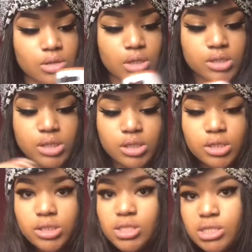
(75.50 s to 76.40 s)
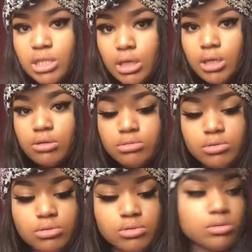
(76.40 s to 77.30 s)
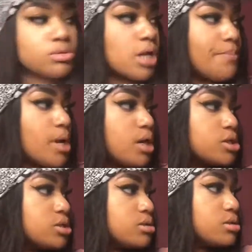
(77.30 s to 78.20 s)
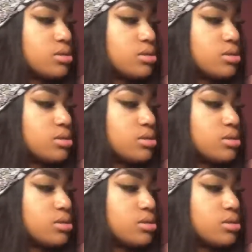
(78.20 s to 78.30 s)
they say this is like top notch.